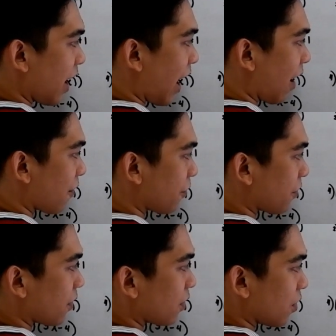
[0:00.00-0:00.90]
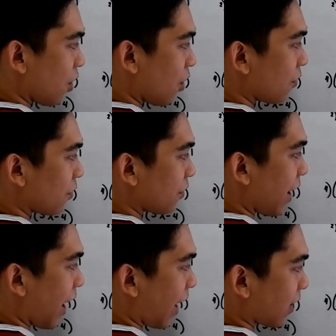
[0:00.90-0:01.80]
f of
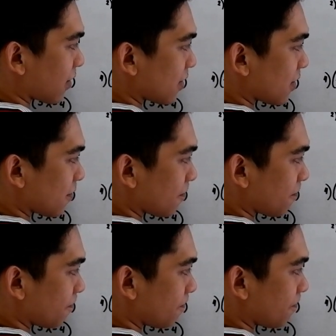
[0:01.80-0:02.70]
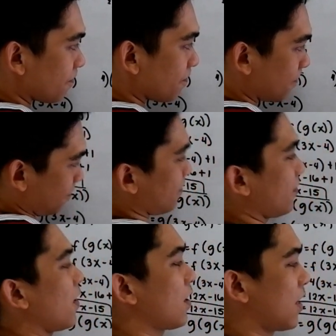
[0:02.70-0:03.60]
x.
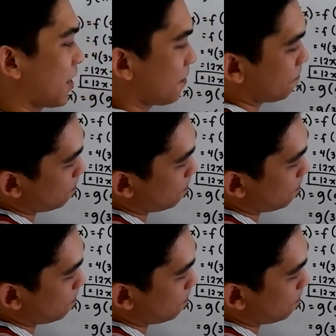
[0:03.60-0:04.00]
Okay.